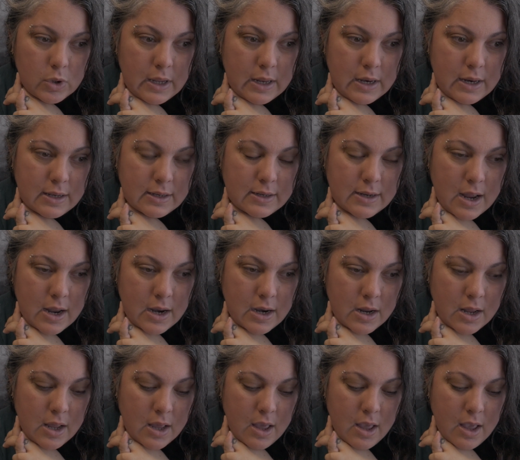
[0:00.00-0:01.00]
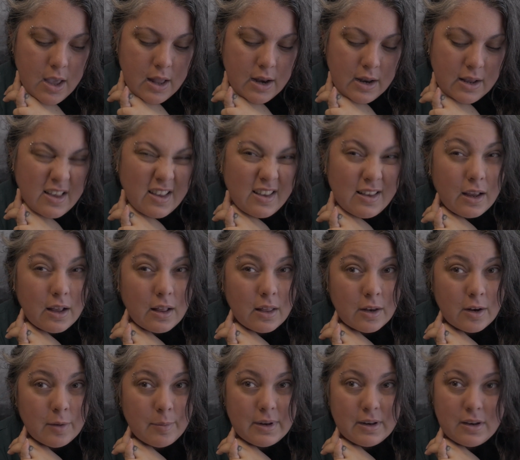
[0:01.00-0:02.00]
get it done. And it did take a
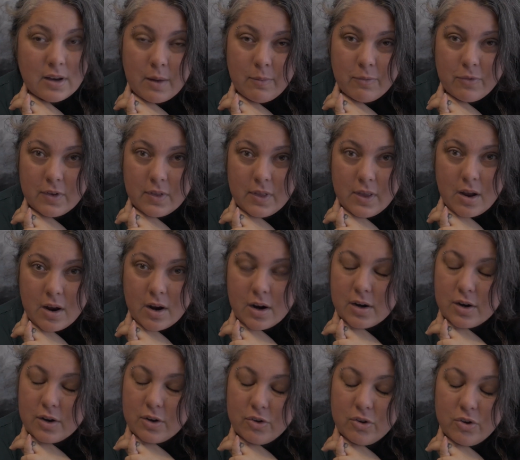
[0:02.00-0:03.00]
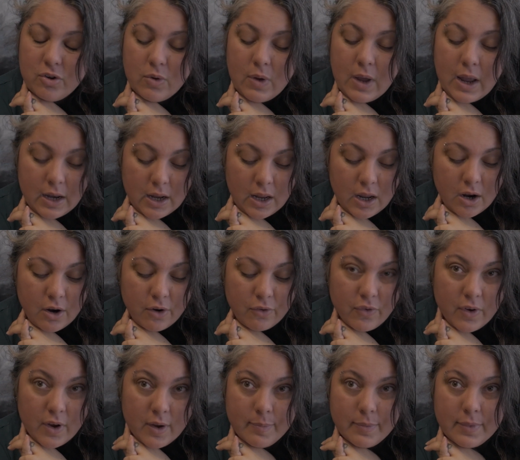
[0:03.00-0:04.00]
little bit of time for the yarn to get here
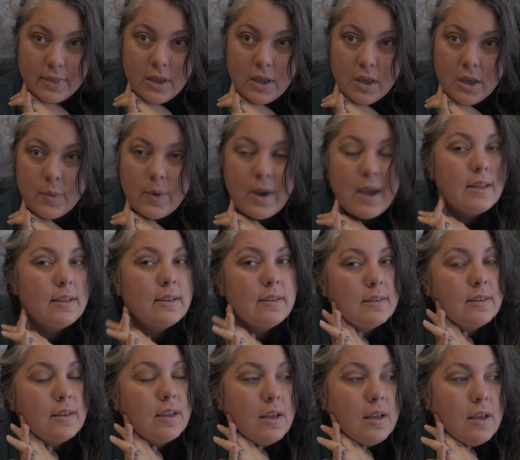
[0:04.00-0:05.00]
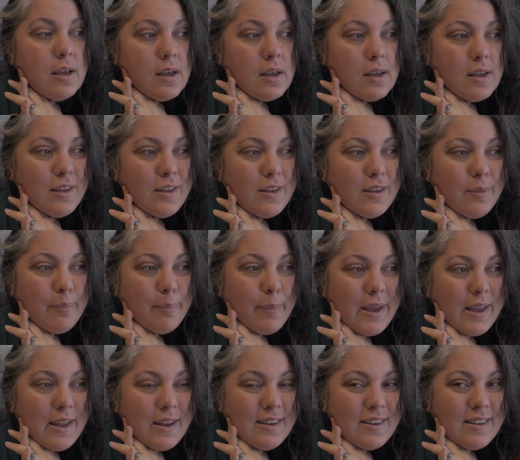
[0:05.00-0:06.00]
from the US,
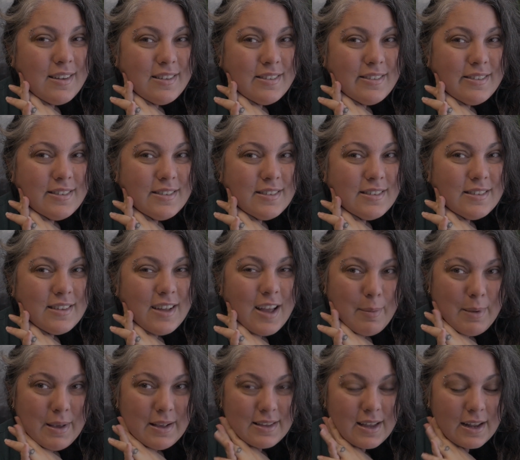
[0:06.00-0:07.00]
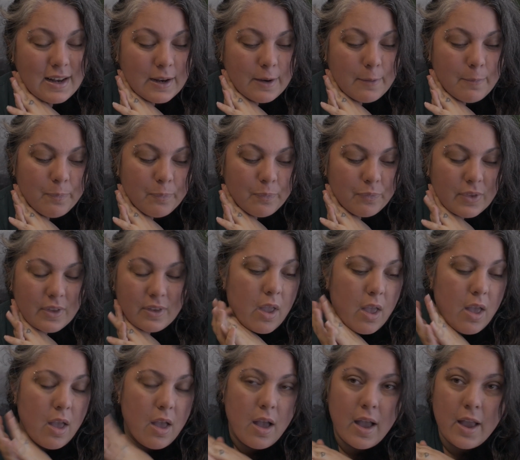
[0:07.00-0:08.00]
but I'm excited.
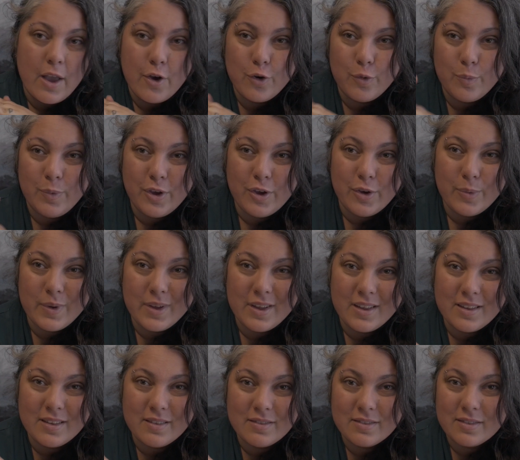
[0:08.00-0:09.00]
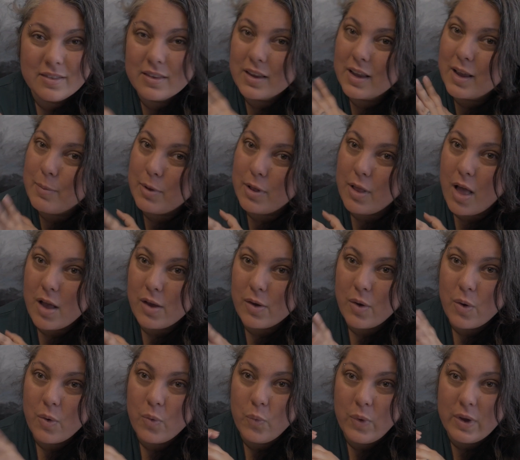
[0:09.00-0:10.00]
I hope you will come along
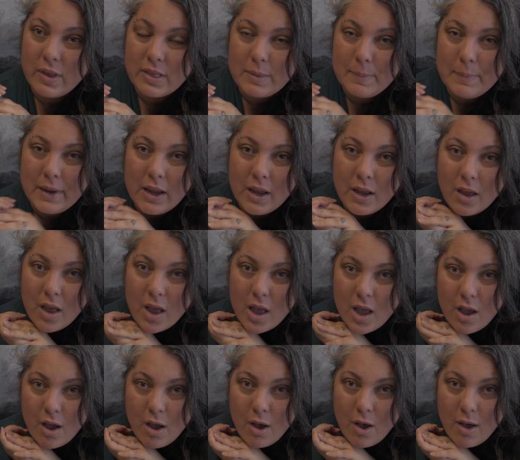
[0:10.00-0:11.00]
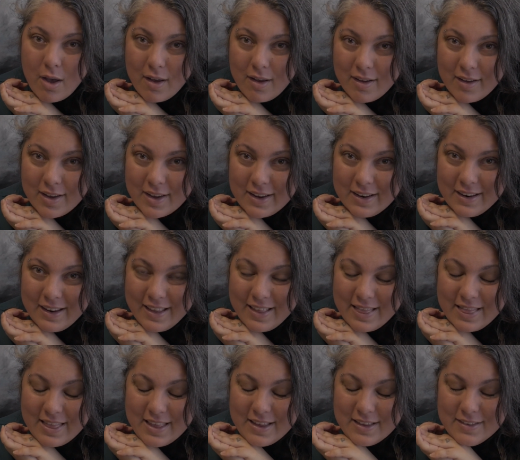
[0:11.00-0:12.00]
with me on
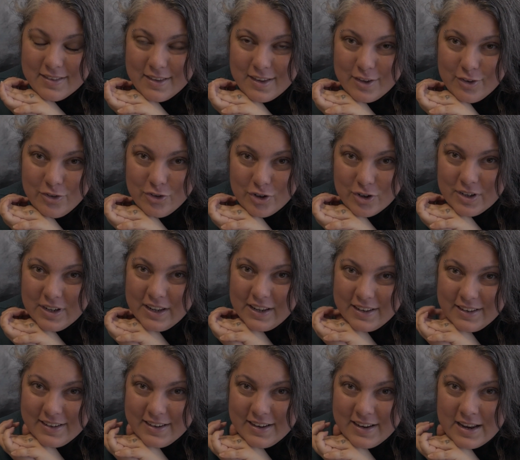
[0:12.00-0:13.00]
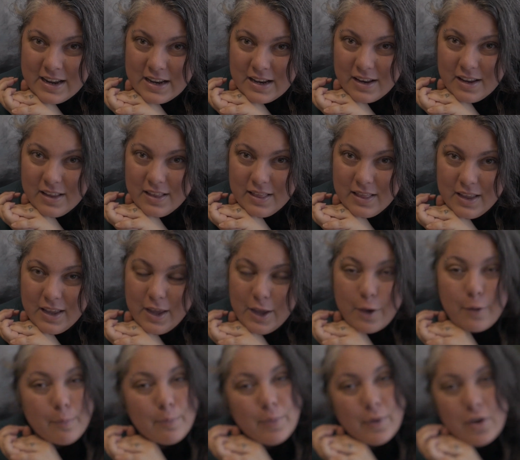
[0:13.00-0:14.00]
this journey to knit the
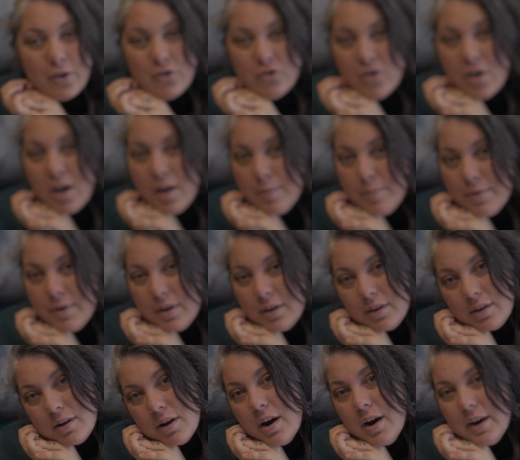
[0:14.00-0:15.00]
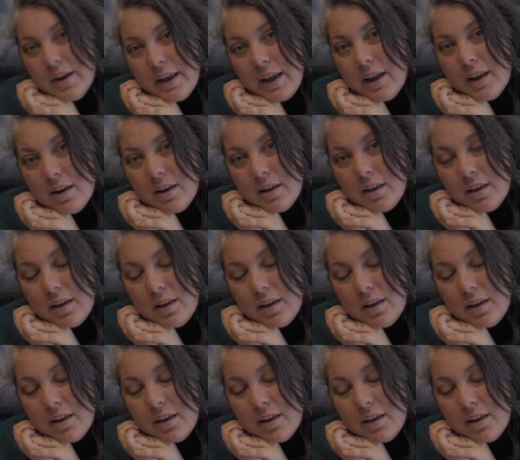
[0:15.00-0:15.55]
Bookshop Cardigan.